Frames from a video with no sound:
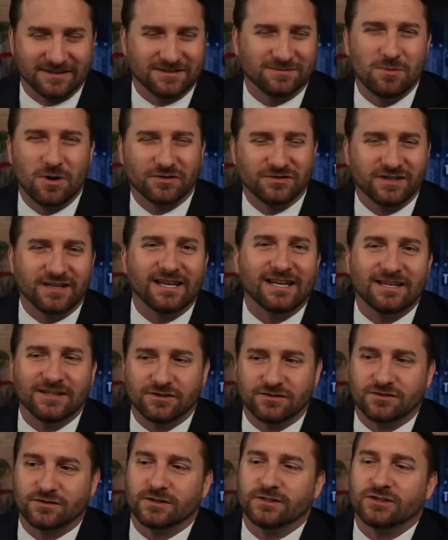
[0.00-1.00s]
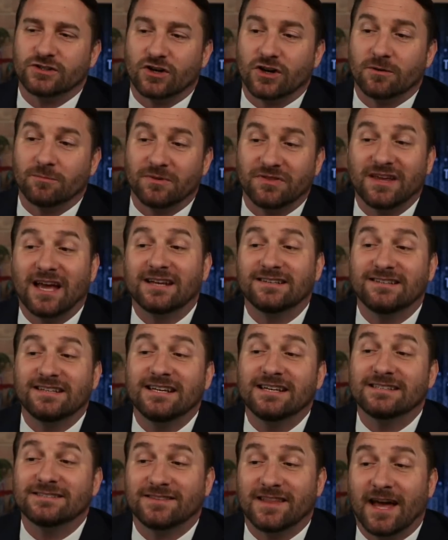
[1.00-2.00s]
It's mostly an industry term, but the
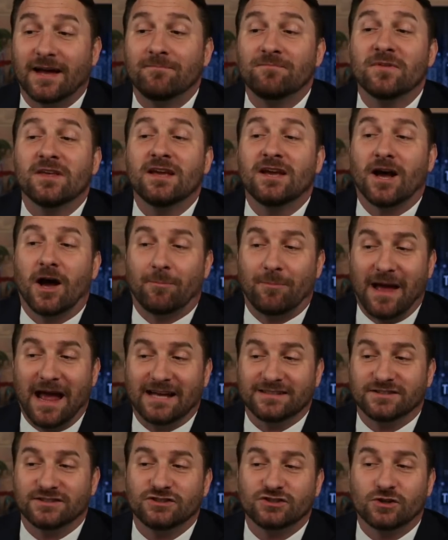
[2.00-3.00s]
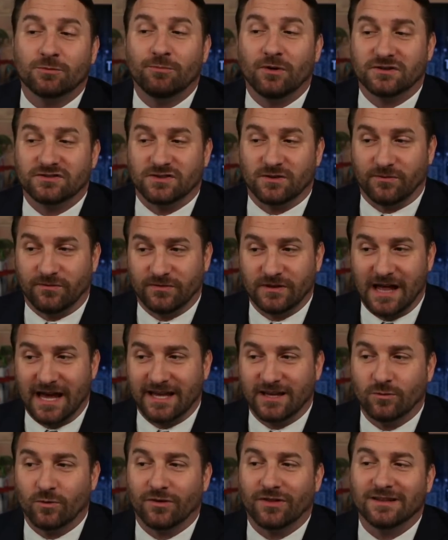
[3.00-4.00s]
idea is that a passenger books a
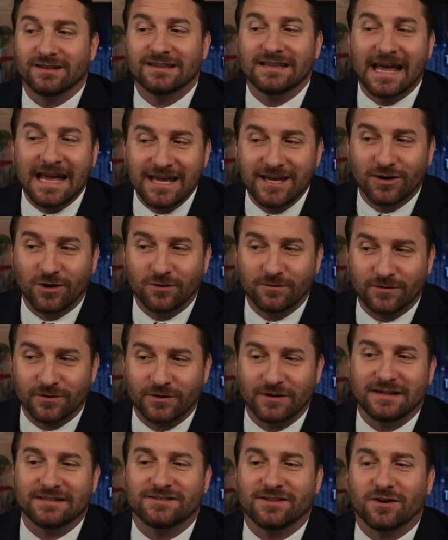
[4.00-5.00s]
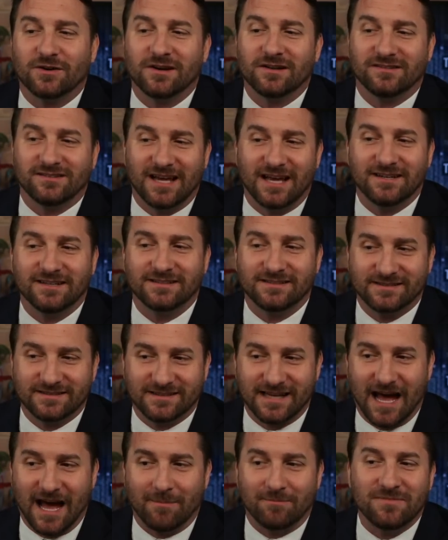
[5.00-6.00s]
flight where the layover is their intended
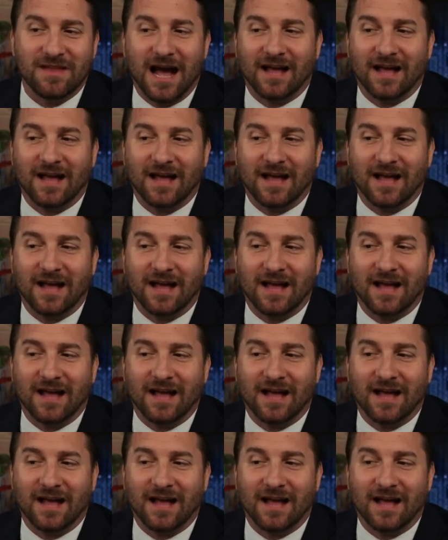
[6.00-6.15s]
stop,